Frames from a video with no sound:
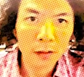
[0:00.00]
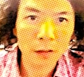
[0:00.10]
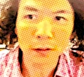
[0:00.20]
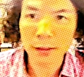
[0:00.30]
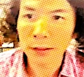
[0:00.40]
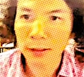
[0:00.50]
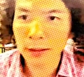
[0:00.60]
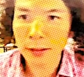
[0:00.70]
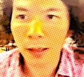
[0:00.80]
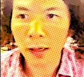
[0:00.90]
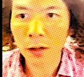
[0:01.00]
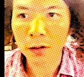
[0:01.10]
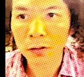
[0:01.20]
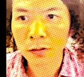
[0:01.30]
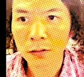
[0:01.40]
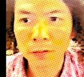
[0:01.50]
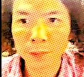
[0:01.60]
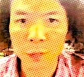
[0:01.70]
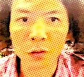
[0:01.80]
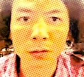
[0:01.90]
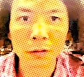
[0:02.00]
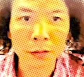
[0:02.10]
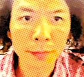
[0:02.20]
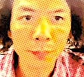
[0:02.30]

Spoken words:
So this is how you do.